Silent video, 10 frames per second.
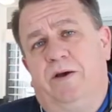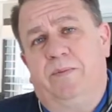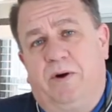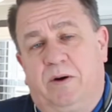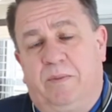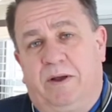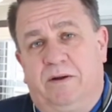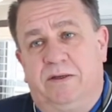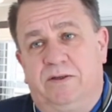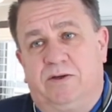on park model
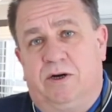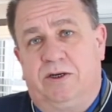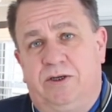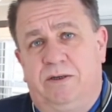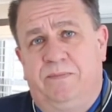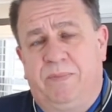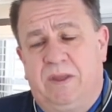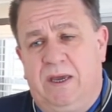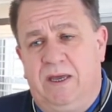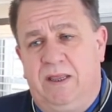construction
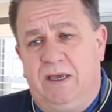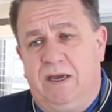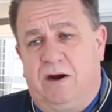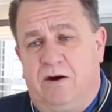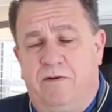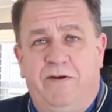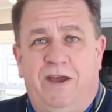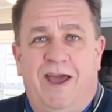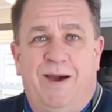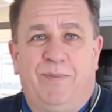in the
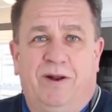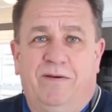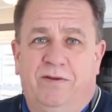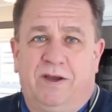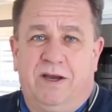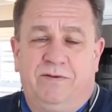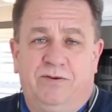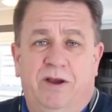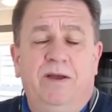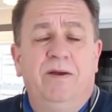RV capital of the
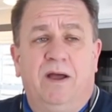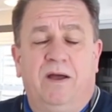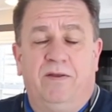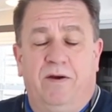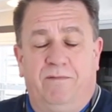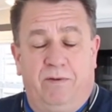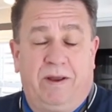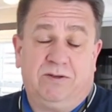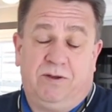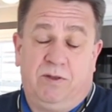country,
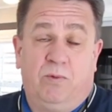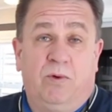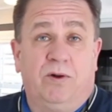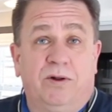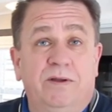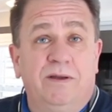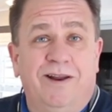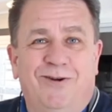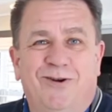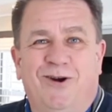actually the world, in
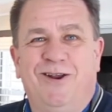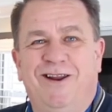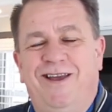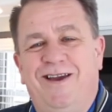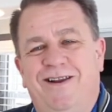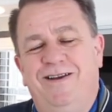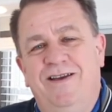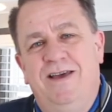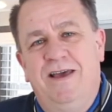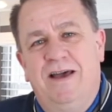Elkhart, Indiana.
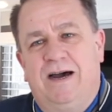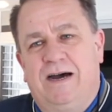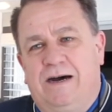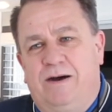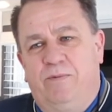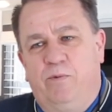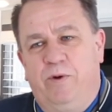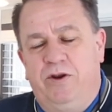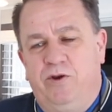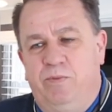
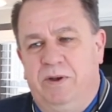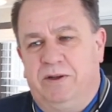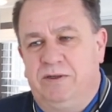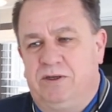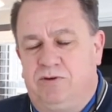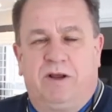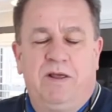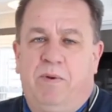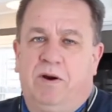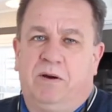We do build
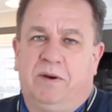strictly park